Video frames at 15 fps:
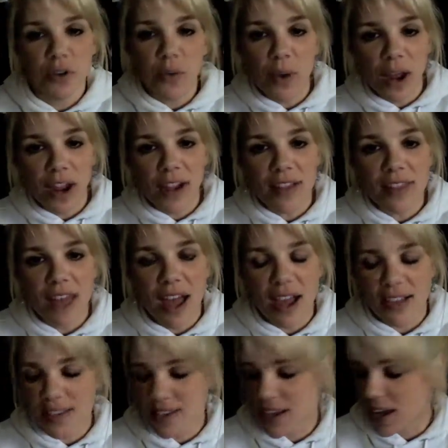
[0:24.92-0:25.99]
aware
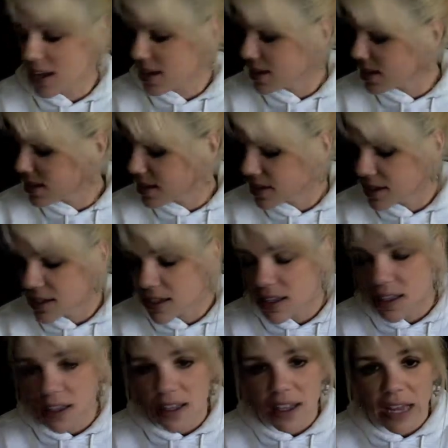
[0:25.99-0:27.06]
that I
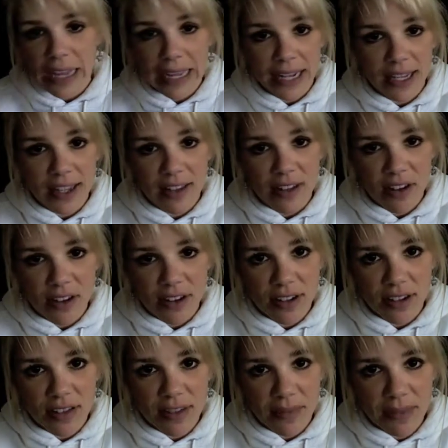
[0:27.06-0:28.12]
got to get started
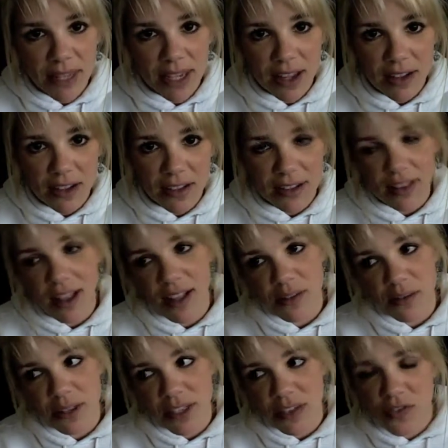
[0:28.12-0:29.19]
on something else, and that's
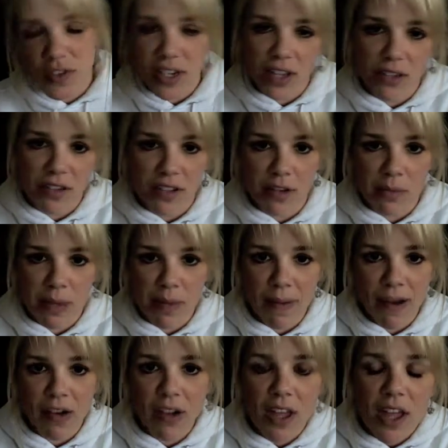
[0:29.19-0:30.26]
what this video is going to be
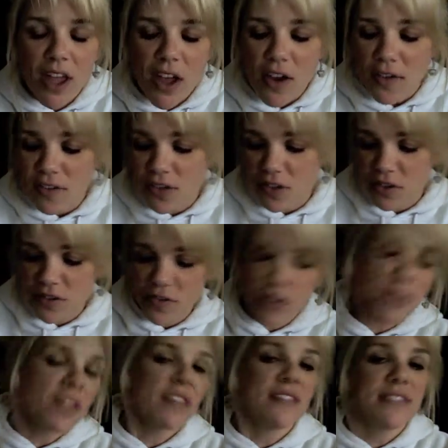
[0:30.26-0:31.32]
about. For those of
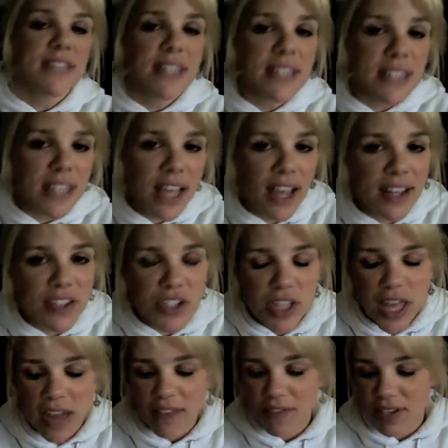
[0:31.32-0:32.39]
you that didn't catch
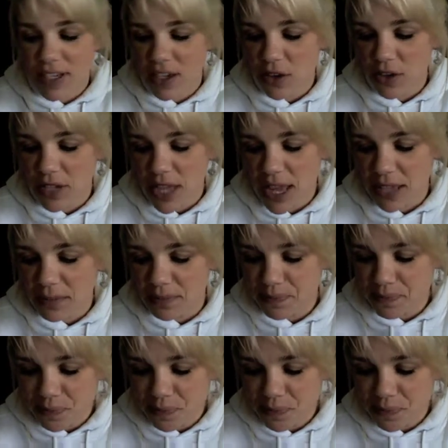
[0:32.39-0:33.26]
that video yet,